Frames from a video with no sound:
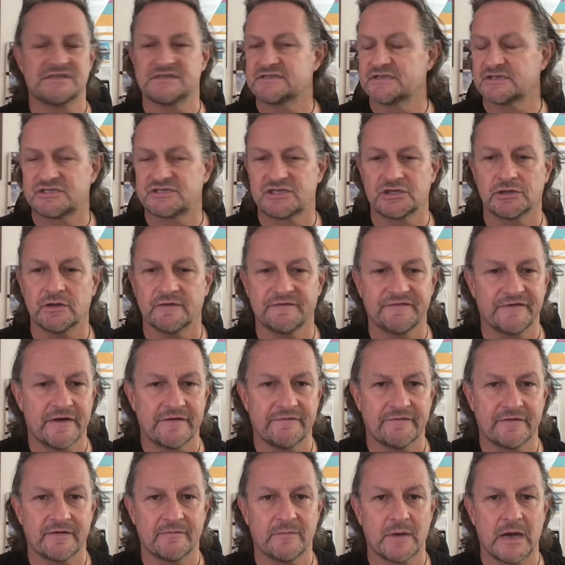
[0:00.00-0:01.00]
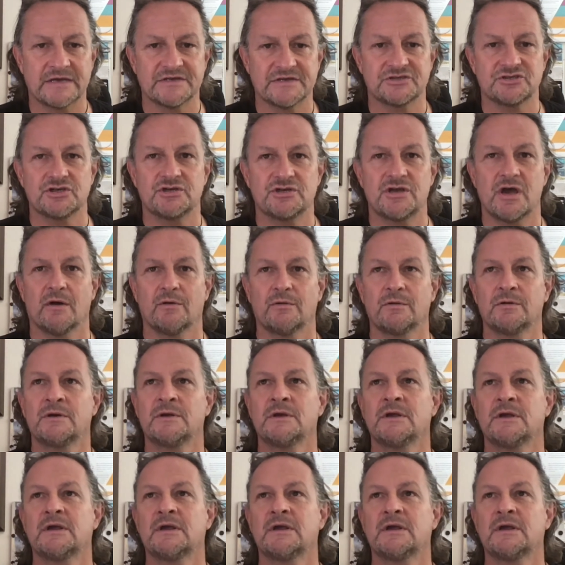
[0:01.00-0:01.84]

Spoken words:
is a total favourite of mine, as you know.